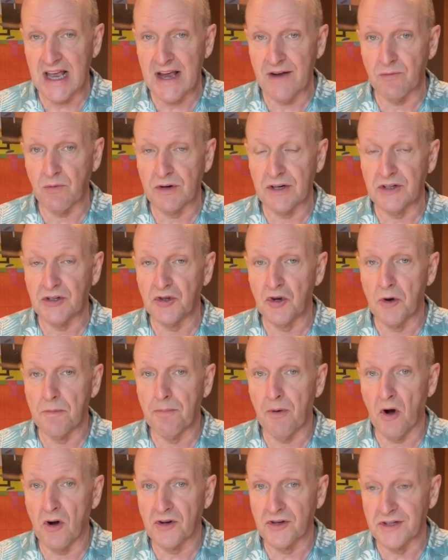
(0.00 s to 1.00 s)
have one in your
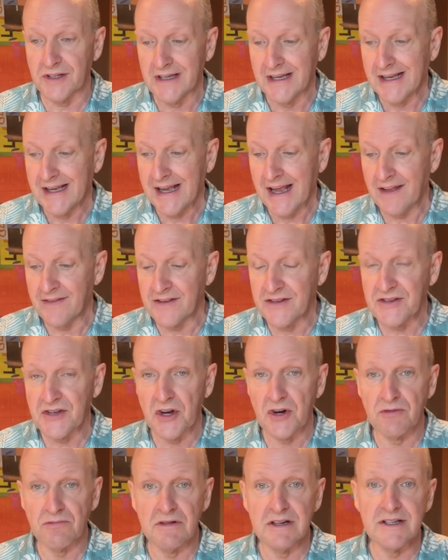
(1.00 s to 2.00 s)
pocket, and there's
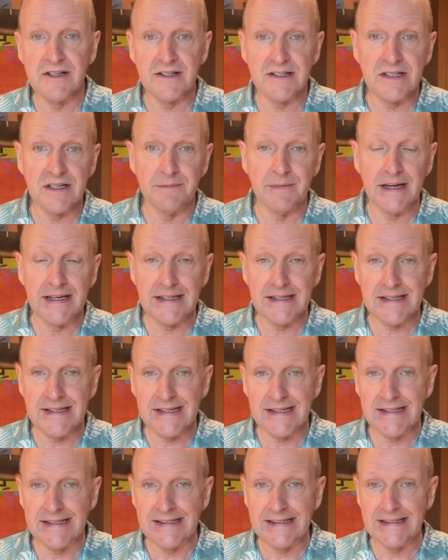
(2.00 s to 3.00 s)
no reason to make a
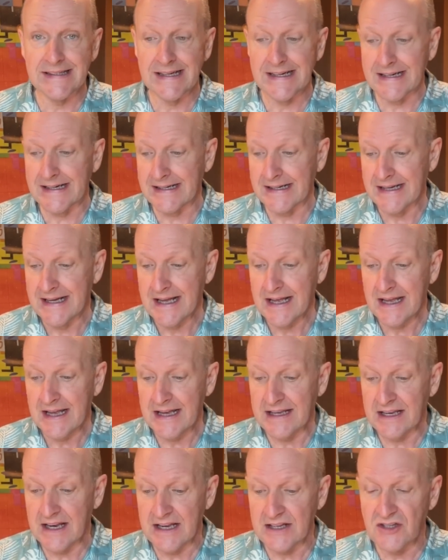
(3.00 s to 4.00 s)
scene.
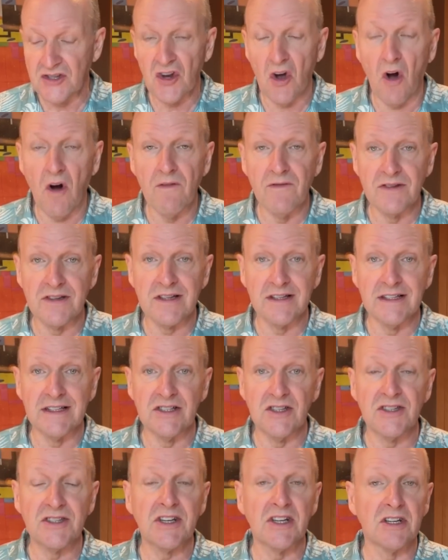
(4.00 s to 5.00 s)
It's obviously
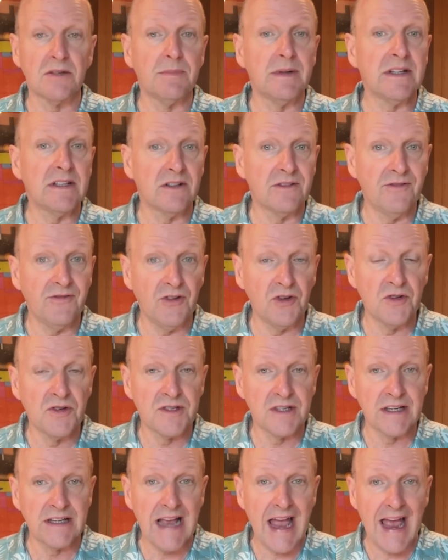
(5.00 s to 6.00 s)
just going to be
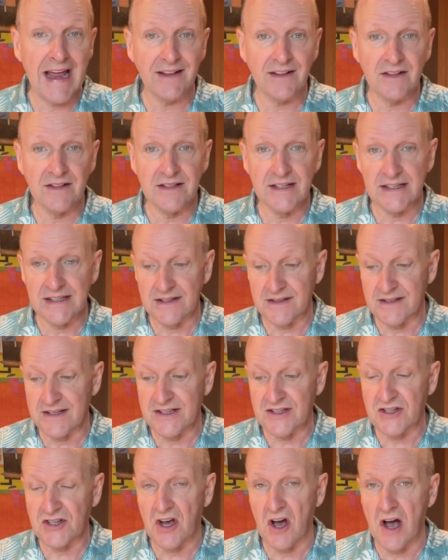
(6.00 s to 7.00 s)
confusing at
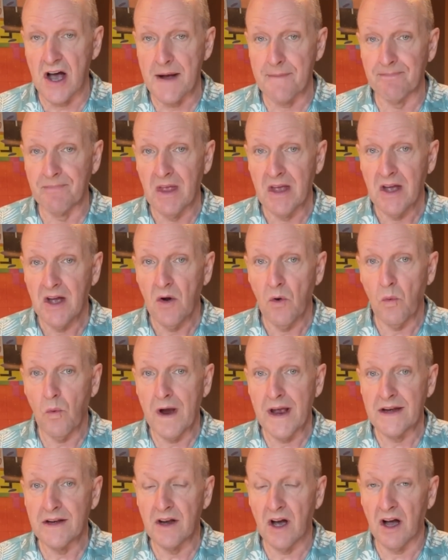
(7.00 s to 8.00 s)
this time
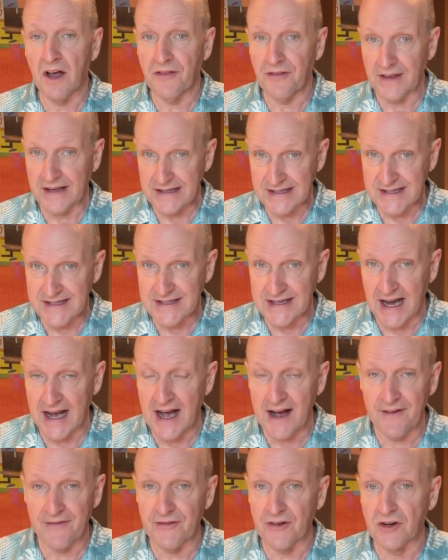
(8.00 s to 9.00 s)
when I think
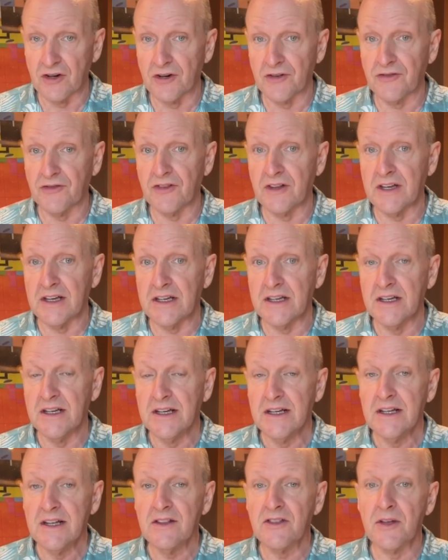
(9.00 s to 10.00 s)
staff are at the
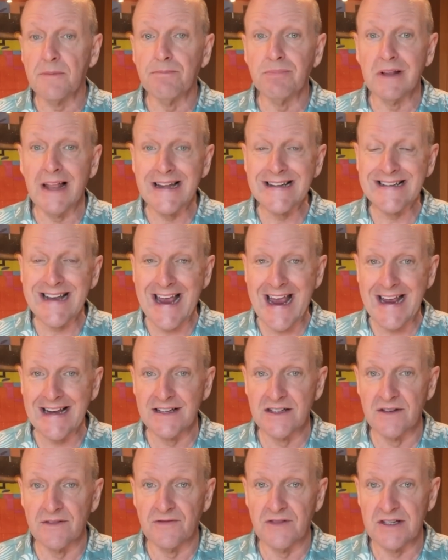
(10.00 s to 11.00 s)
blunt
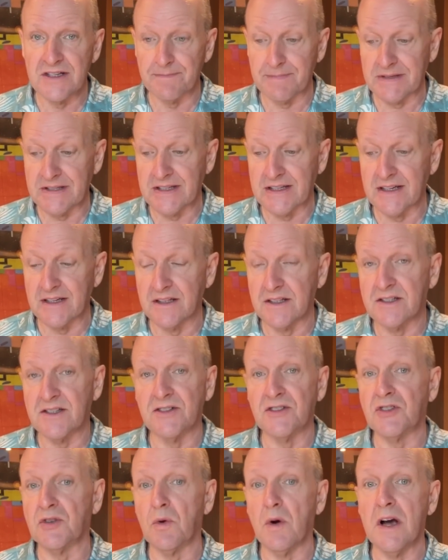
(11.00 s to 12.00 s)
end of this particular
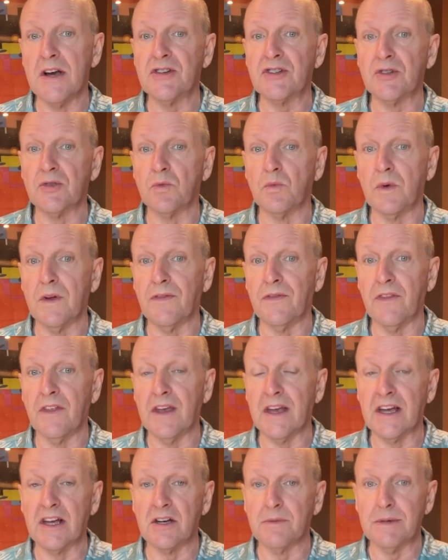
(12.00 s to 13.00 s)
situation, when
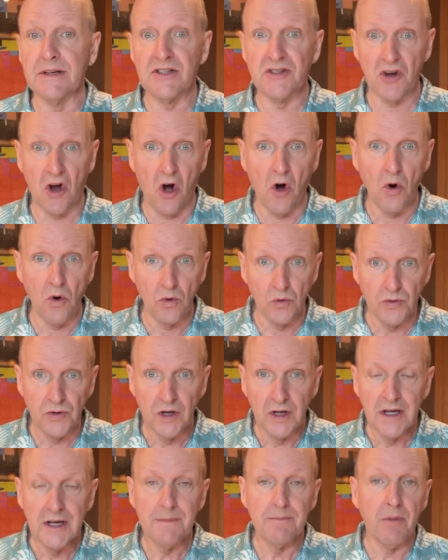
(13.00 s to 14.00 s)
they're going to be told
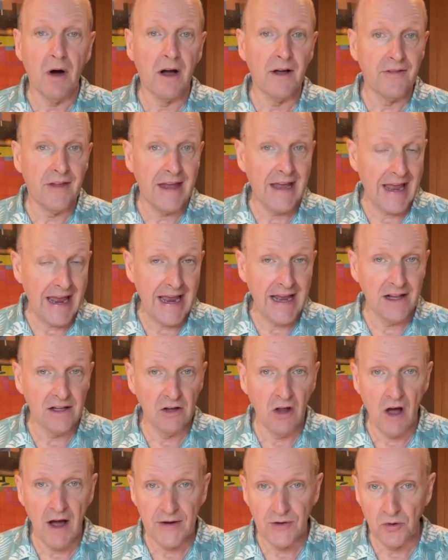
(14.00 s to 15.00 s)
by their
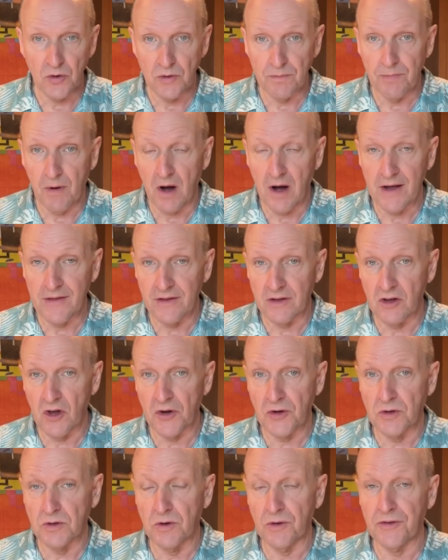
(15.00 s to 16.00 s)
airline or by the
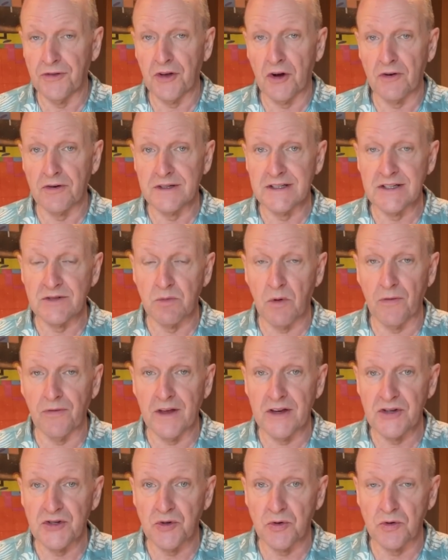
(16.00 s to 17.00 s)
local authorities what
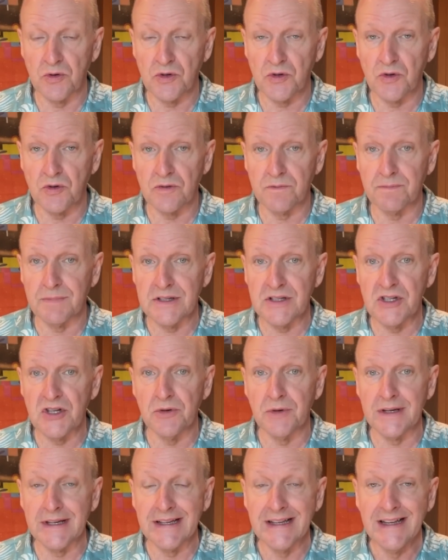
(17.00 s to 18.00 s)
they should or shouldn't be
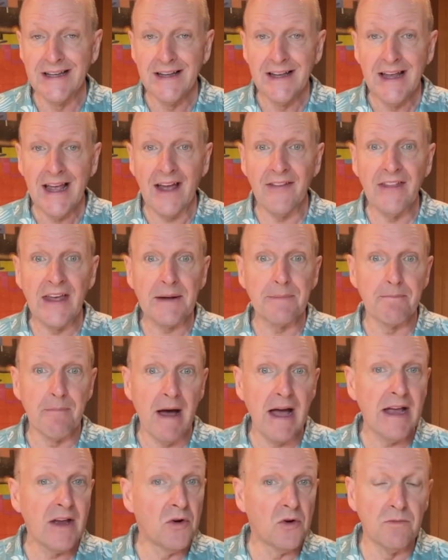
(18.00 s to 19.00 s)
doing, and that
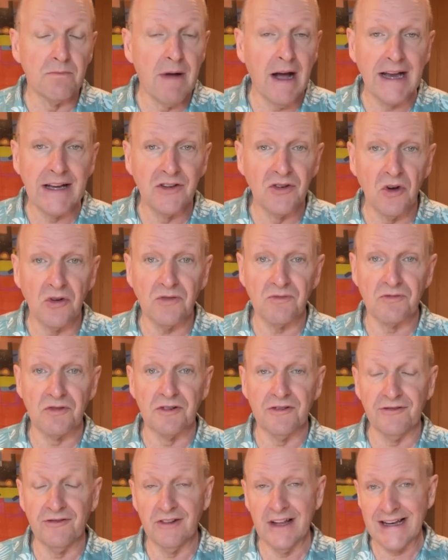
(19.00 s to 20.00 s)
may or may not
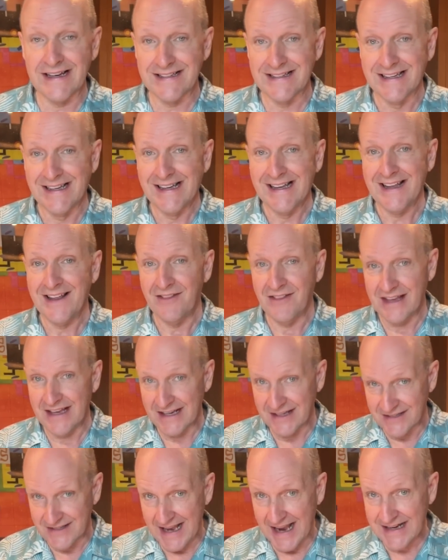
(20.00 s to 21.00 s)
reflect the
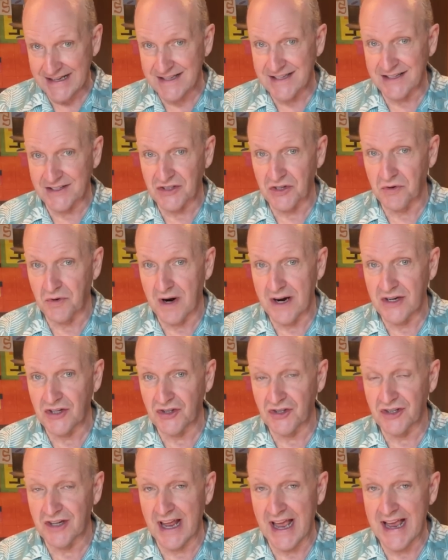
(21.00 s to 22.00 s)
exact
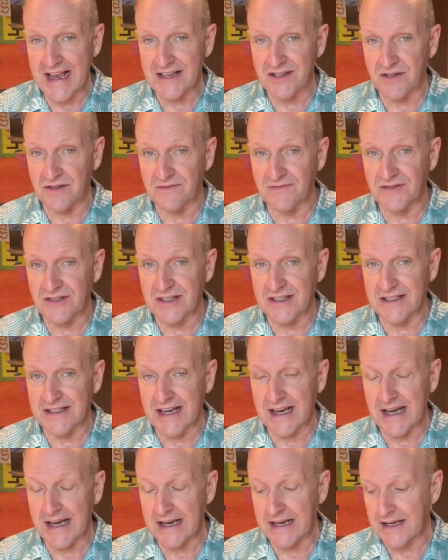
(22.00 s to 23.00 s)
situation as of
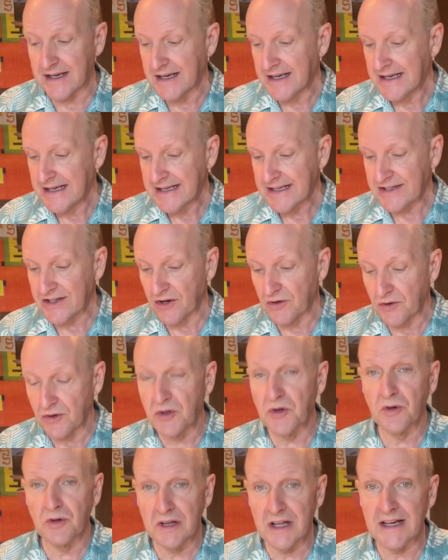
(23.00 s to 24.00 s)
today. So
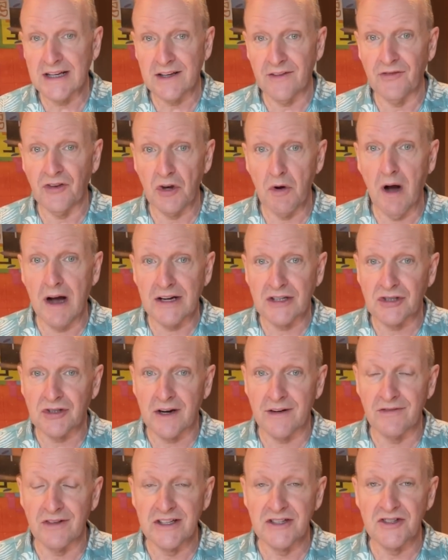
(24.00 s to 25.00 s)
good luck if you are
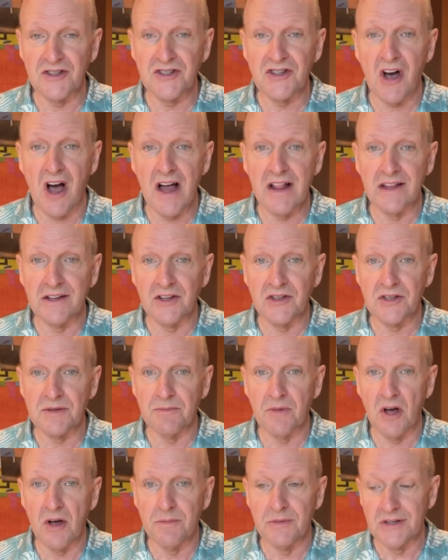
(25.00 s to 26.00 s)
traveling to Thailand at the
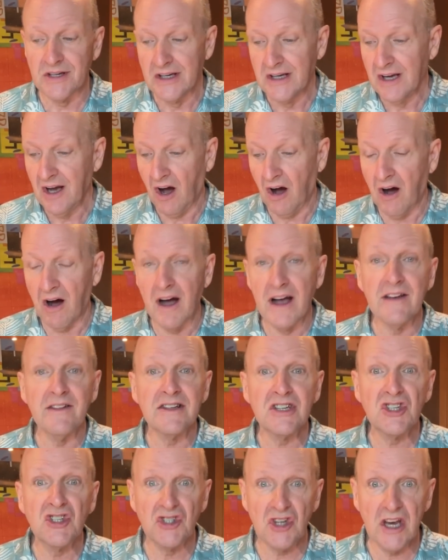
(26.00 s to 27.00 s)
moment. I
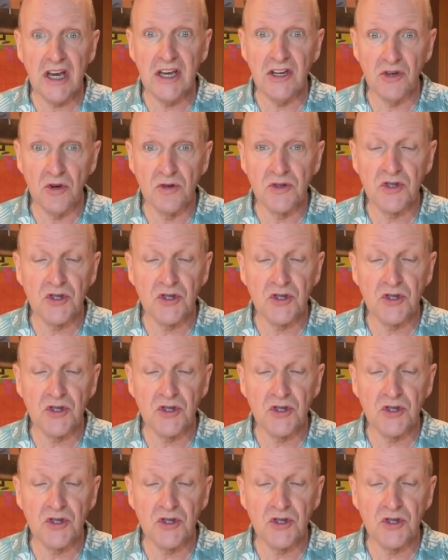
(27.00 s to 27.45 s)
share your